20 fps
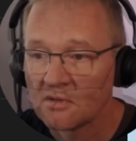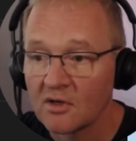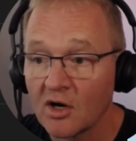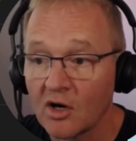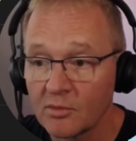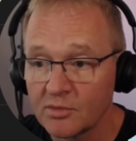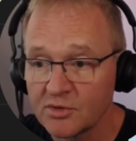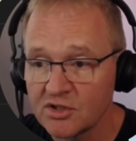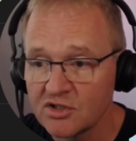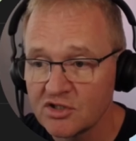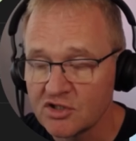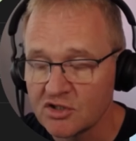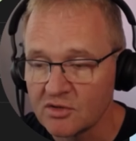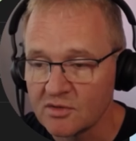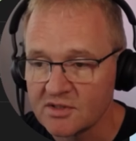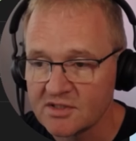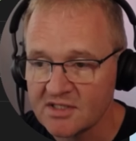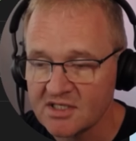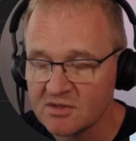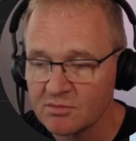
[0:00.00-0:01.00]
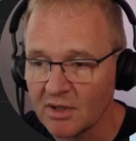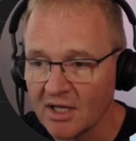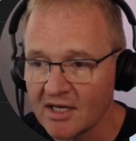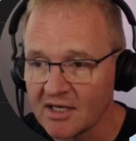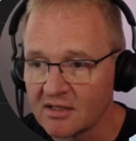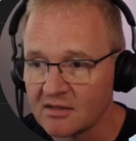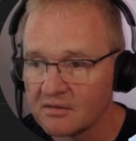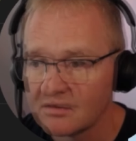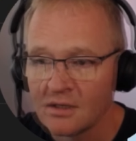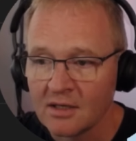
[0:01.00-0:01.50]
Option two is
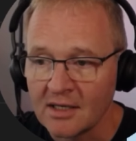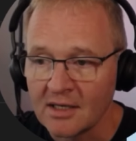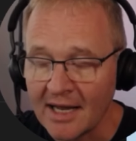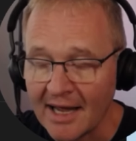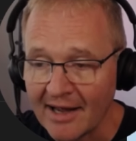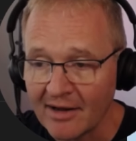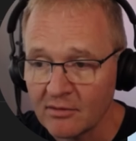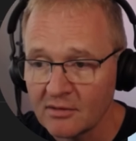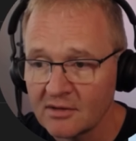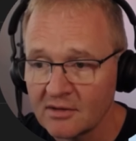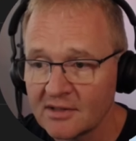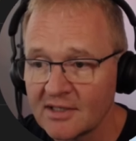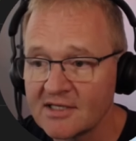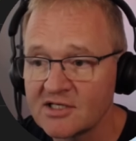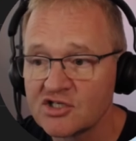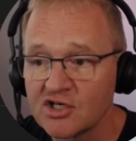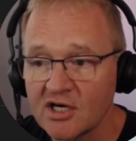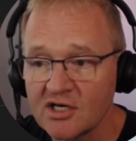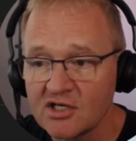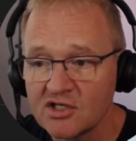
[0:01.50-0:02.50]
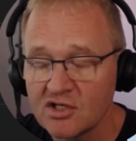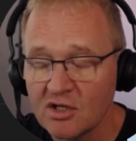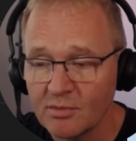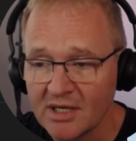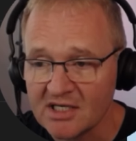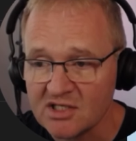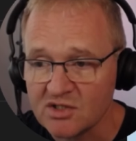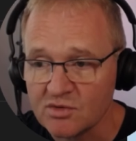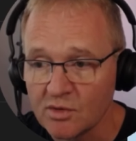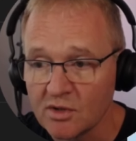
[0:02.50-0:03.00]
displayed. Now let's change the
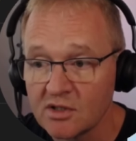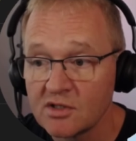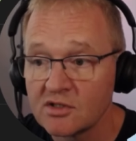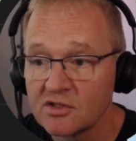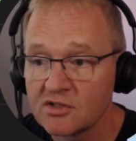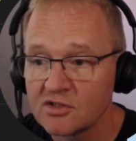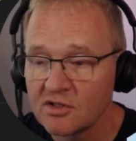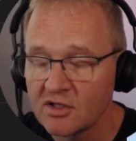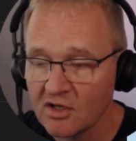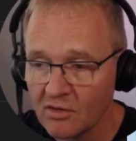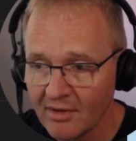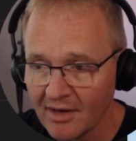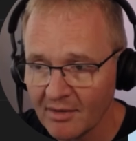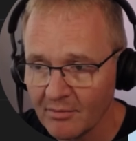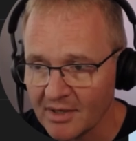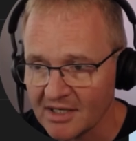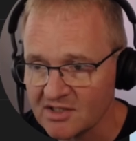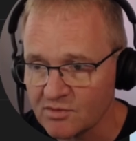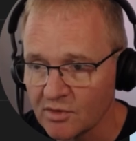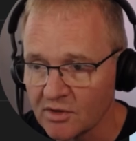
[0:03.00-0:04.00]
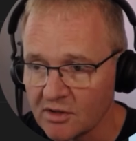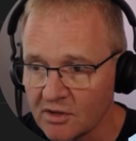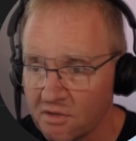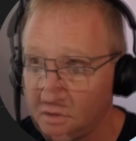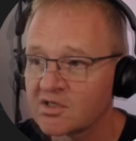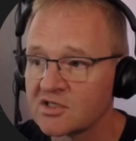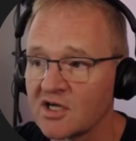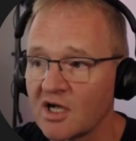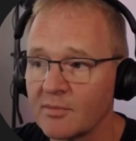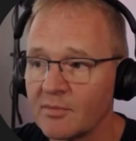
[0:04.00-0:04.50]
password to the correct password,
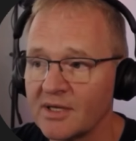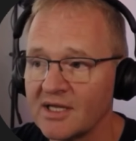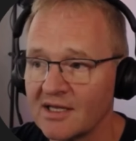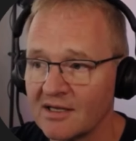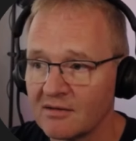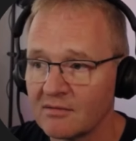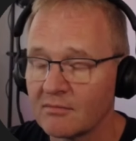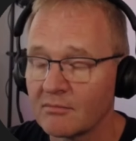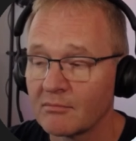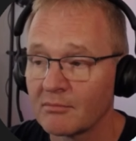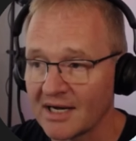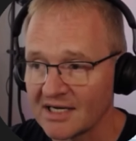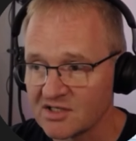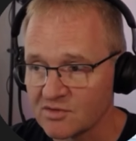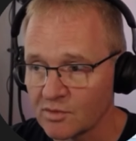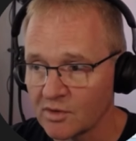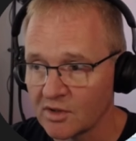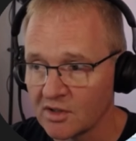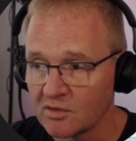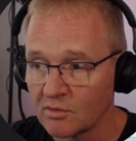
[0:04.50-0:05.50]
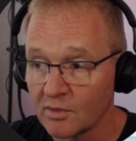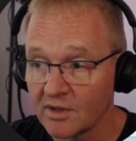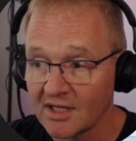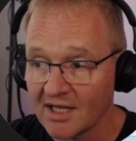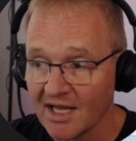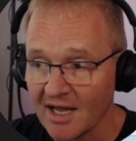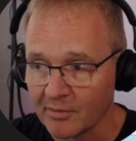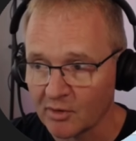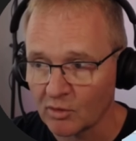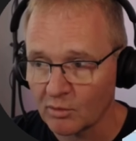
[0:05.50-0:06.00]
typing in password with a
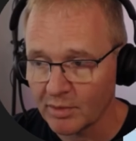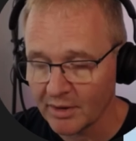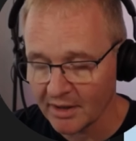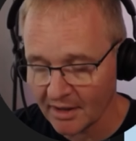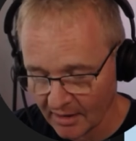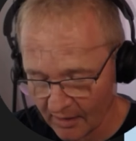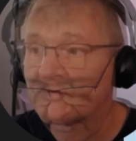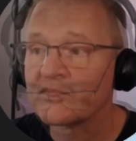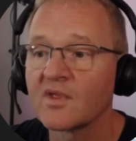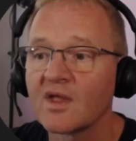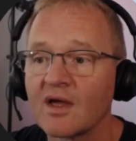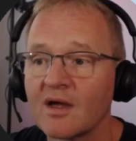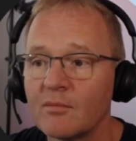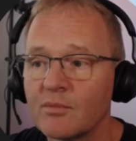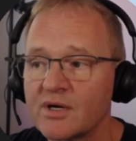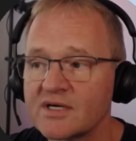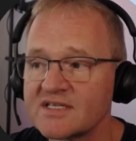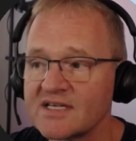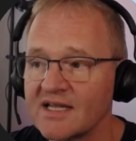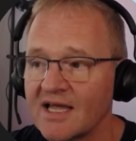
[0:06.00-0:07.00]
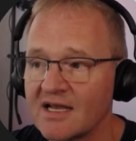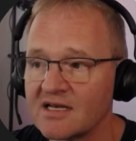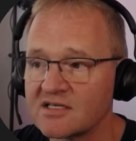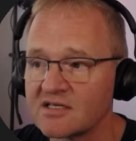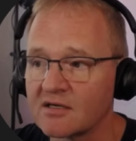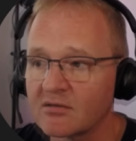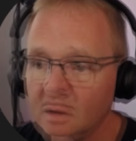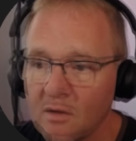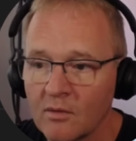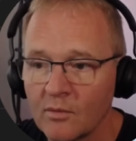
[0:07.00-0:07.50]
capital P and pressing
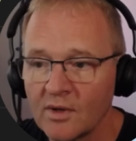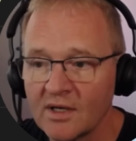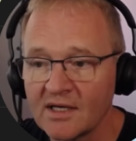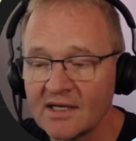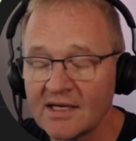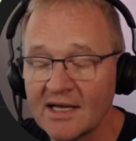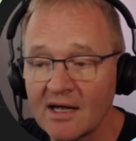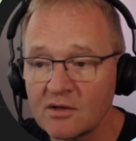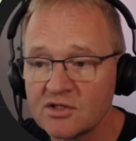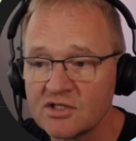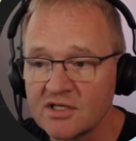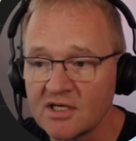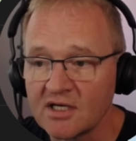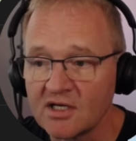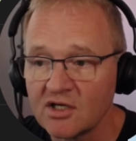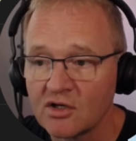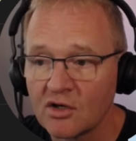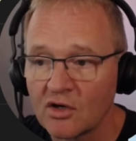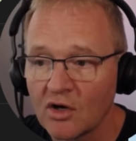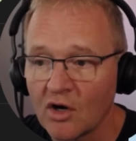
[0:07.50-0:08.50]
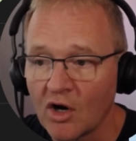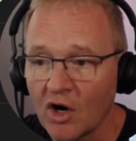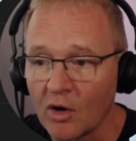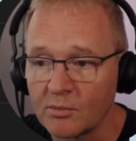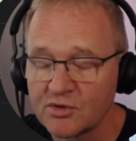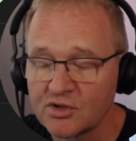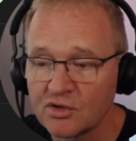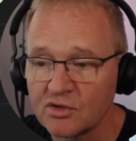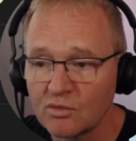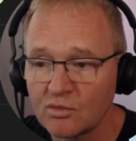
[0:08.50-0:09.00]
enter. We can now see
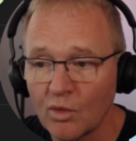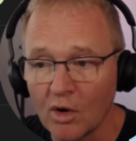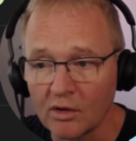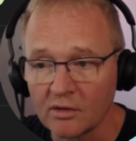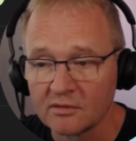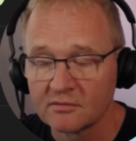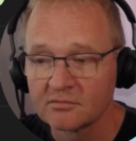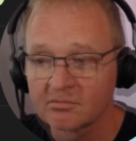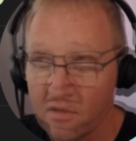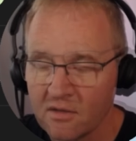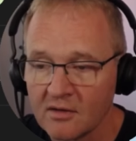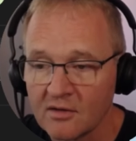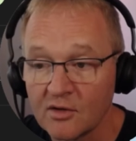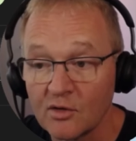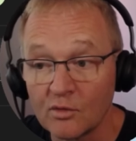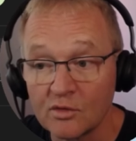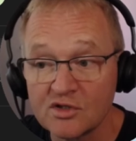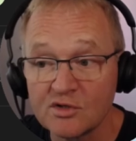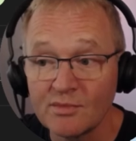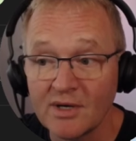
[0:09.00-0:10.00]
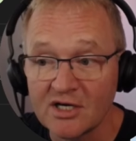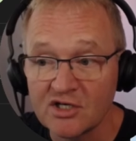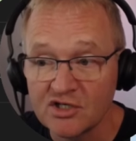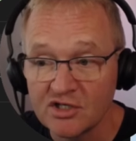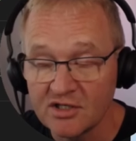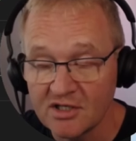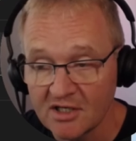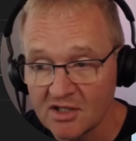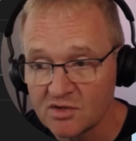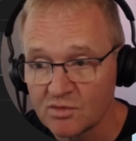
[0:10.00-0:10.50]
option 1. The
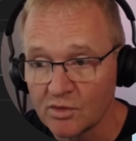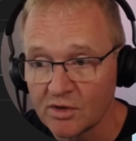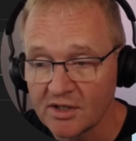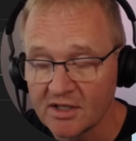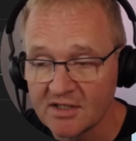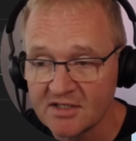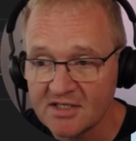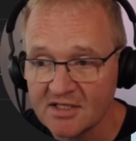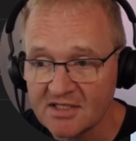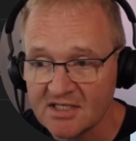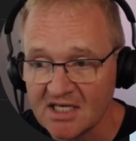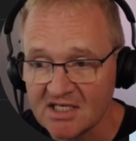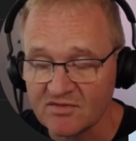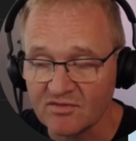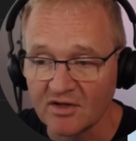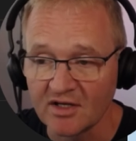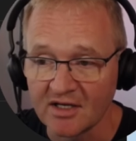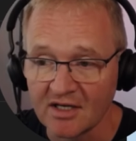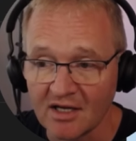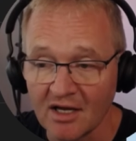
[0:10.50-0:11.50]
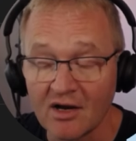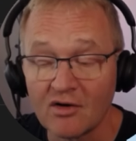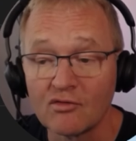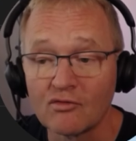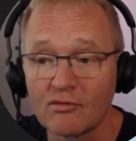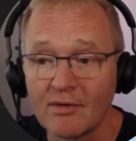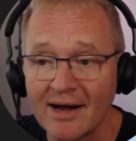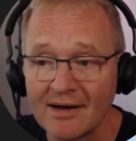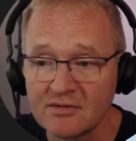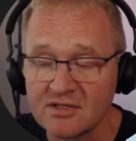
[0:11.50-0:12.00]
automation is working successfully
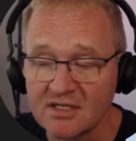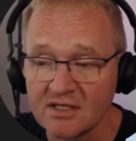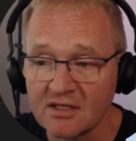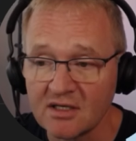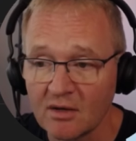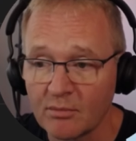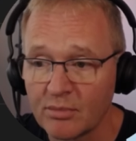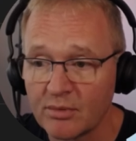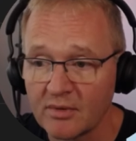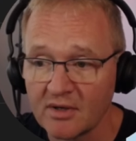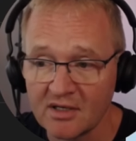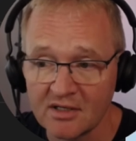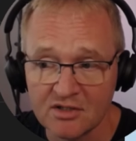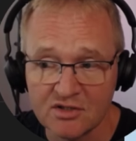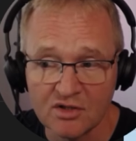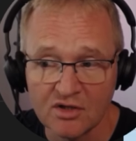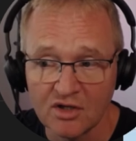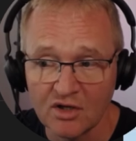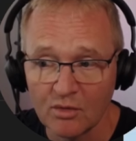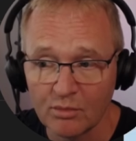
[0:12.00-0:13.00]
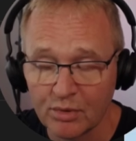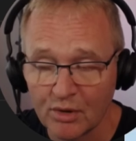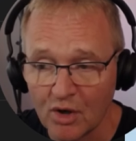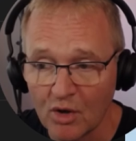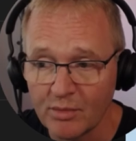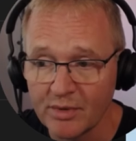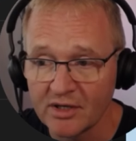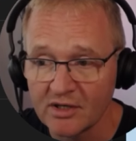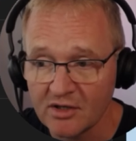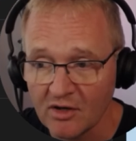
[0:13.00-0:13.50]
and routing into the
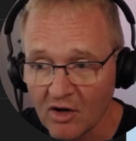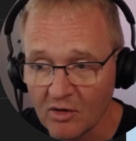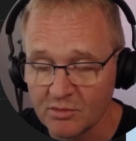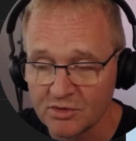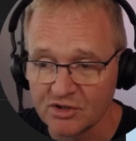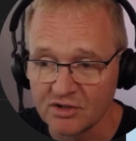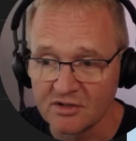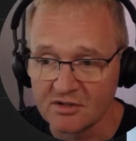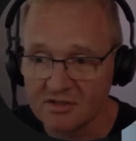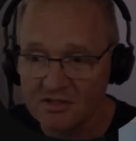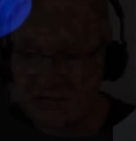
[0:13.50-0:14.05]
appropriate options.